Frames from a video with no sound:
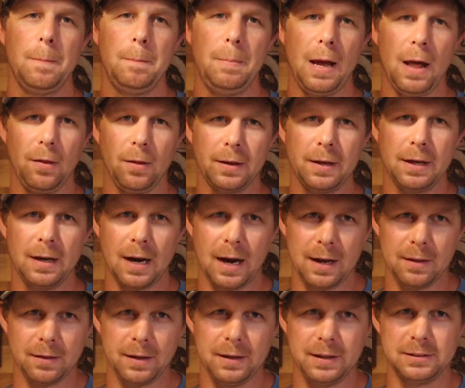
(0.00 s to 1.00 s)
Pelican
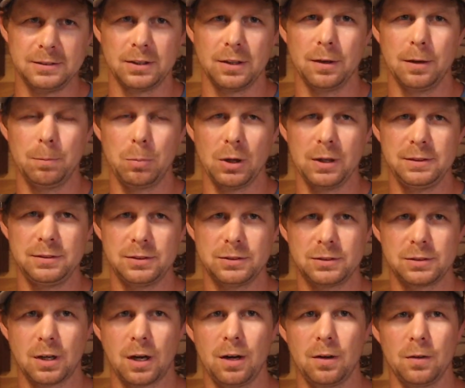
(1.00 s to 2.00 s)
Island is a good place to
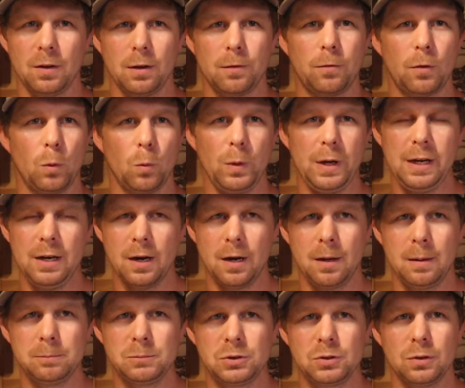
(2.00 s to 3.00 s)
start. Look for weed
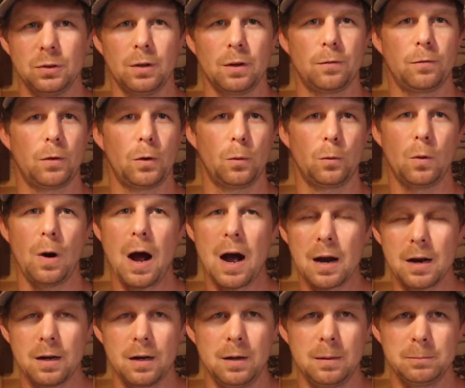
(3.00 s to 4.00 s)
humps, look for
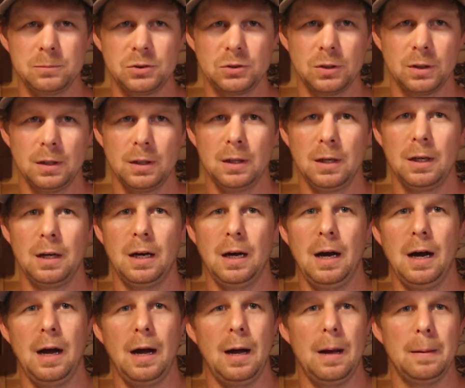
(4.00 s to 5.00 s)
rock humps,
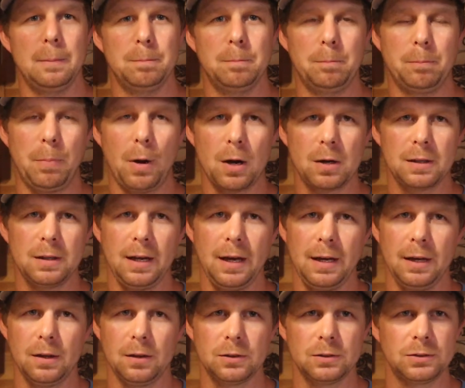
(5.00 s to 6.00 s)

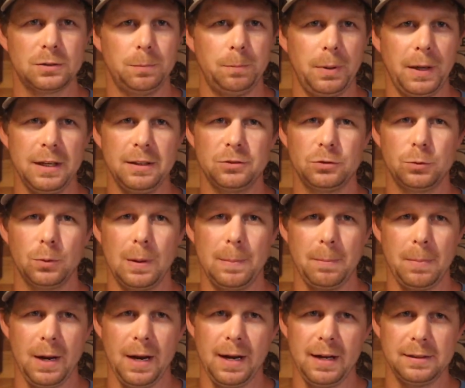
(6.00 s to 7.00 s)
bucktails, big
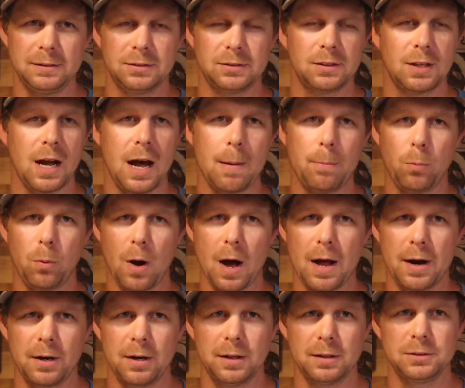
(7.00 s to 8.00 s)
swim baits,
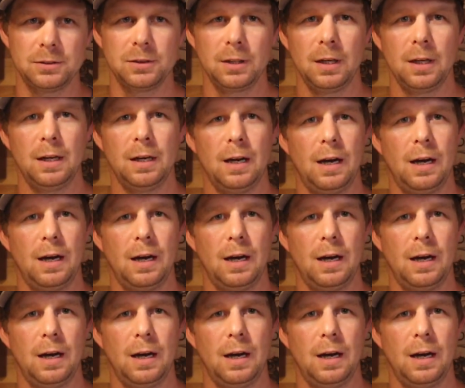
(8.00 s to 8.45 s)
topwaters.